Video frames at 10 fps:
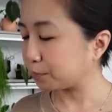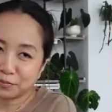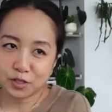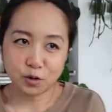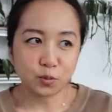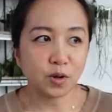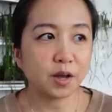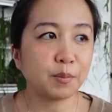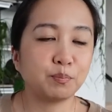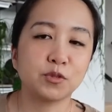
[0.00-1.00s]
So
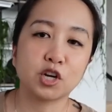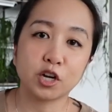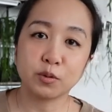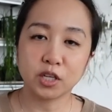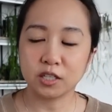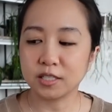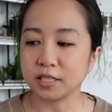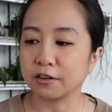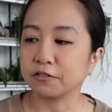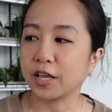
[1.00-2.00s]
starting with the good
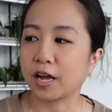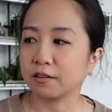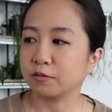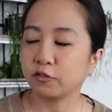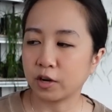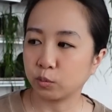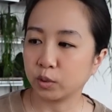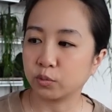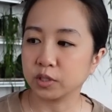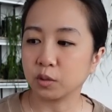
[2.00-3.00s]
stuff, yeah, event
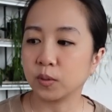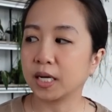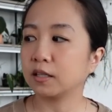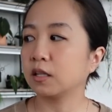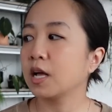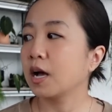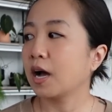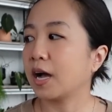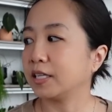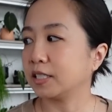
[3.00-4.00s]
went really well.
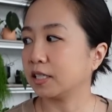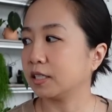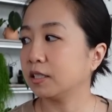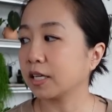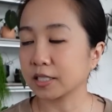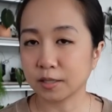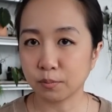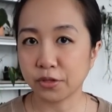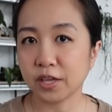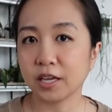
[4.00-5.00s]
I did get
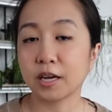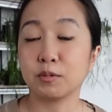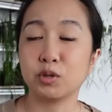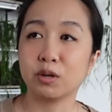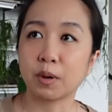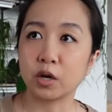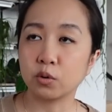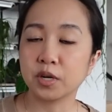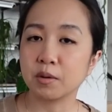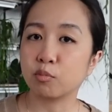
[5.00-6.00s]
something. I'm doing my
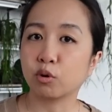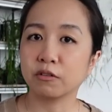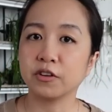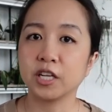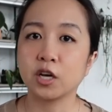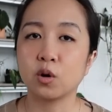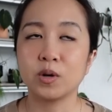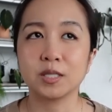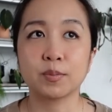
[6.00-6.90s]
own import video. It's